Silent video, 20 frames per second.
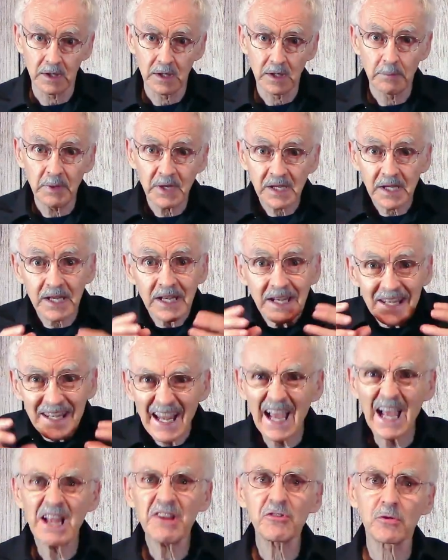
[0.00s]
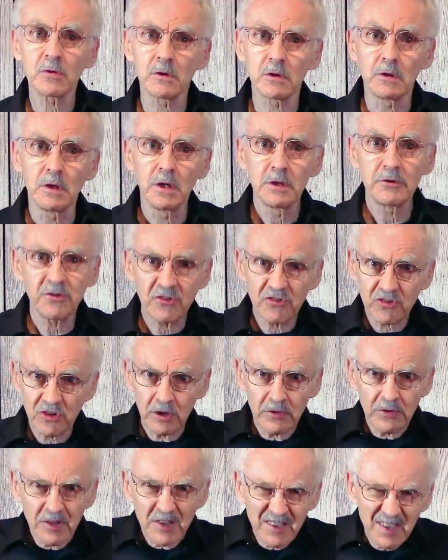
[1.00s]
making it natural to
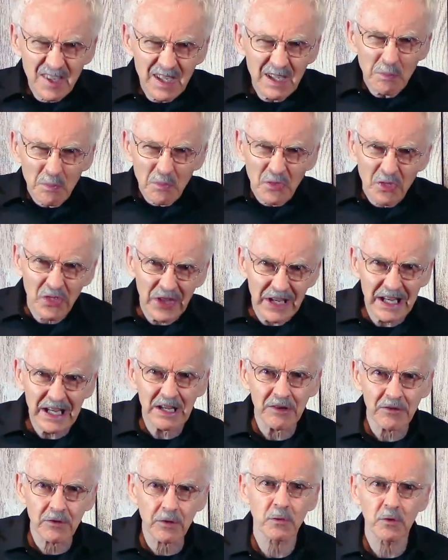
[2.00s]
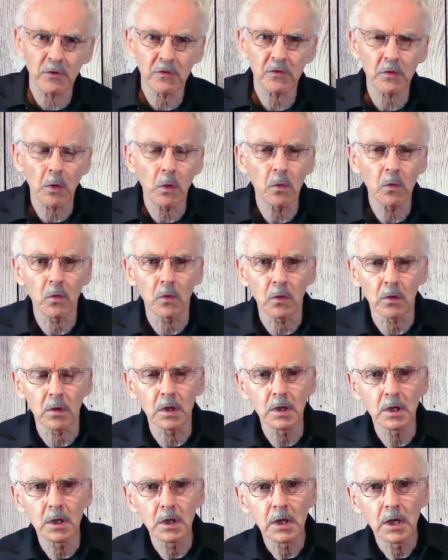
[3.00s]
share the deep things of the soul.
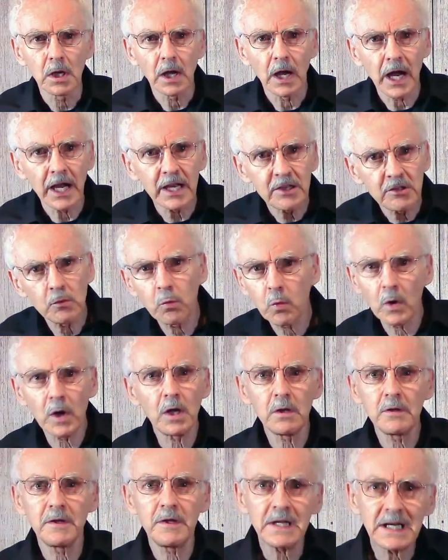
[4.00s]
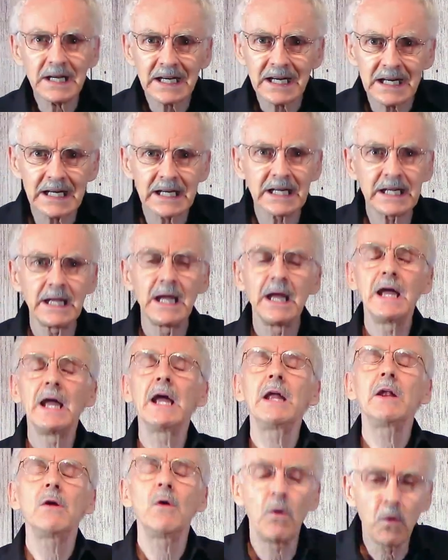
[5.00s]
I dwell in the high
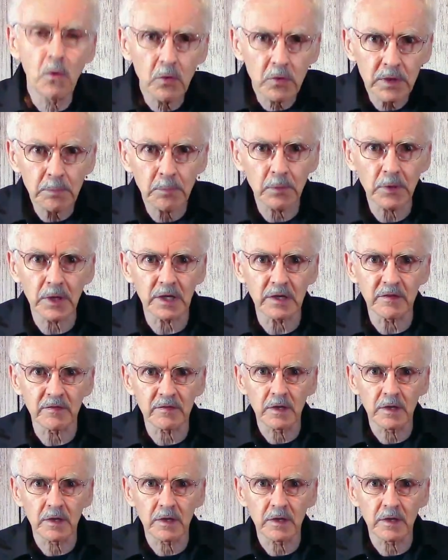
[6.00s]
and holy place